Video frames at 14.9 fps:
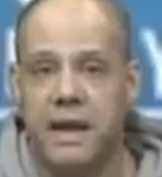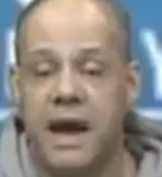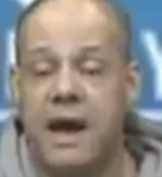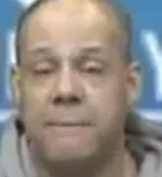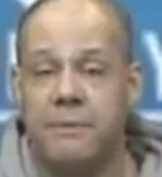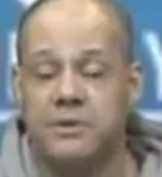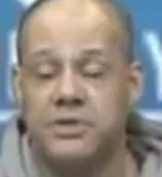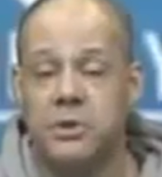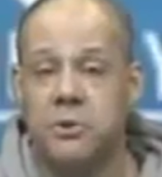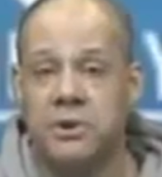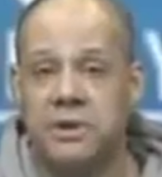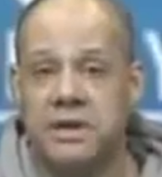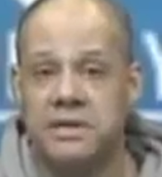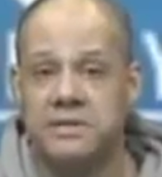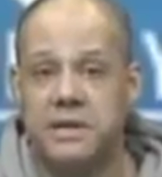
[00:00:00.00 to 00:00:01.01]

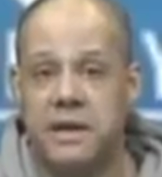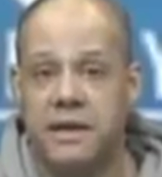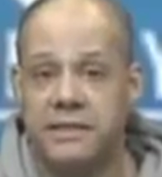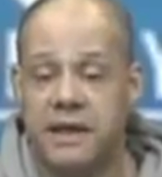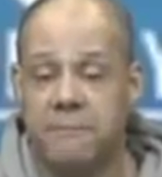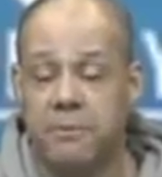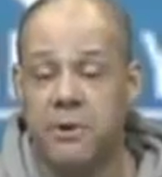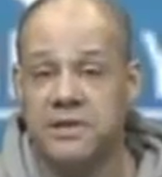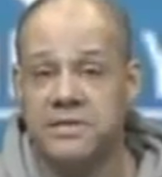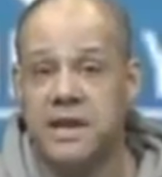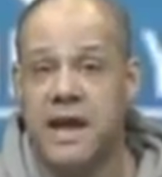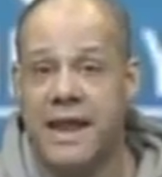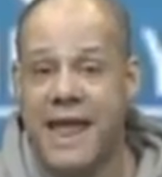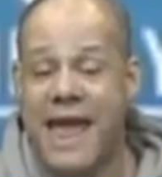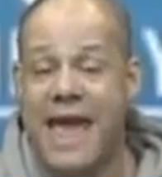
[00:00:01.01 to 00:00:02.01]
opportunities that
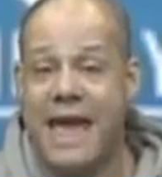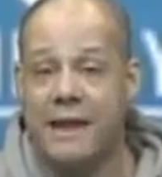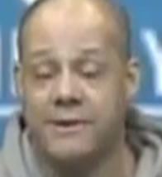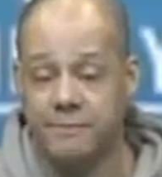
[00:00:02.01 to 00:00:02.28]
Prescott had.